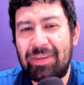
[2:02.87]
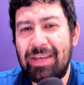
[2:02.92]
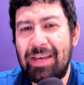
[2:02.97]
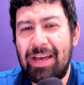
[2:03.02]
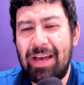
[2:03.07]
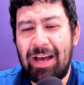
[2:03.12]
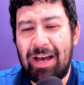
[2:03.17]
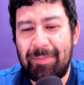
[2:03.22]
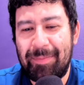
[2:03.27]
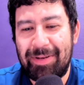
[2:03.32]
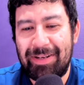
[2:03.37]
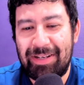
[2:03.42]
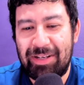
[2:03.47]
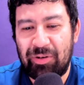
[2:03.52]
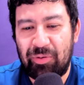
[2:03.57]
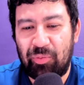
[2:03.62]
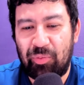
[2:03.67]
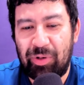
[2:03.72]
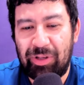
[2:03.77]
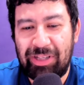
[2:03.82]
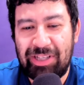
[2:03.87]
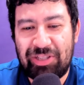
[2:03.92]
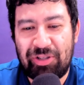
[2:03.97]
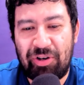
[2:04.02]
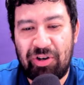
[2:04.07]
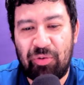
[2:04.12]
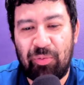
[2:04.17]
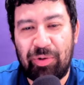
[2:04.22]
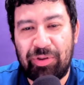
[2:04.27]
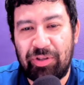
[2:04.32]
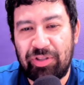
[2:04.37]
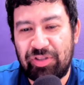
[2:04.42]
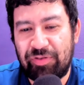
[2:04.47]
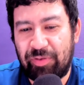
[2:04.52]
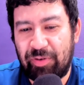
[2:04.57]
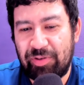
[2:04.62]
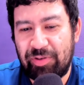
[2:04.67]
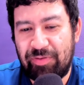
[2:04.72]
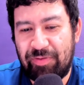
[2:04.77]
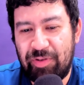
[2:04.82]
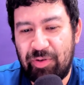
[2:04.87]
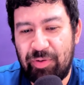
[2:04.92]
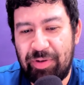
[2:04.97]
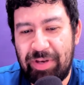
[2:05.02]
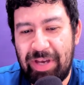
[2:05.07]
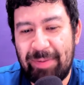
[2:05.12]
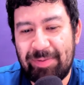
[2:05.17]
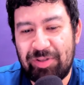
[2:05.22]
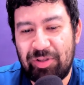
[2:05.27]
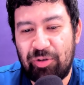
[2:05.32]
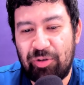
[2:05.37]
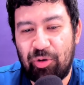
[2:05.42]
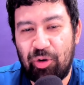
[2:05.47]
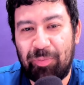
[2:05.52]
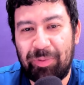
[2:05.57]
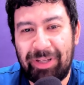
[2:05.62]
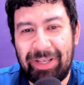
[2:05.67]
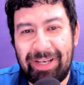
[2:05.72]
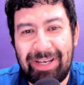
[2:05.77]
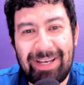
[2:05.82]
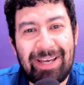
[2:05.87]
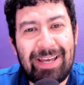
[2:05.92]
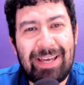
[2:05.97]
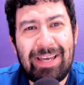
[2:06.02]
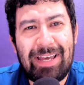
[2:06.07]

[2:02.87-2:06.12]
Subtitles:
I mean, it really started with those first few games in group play.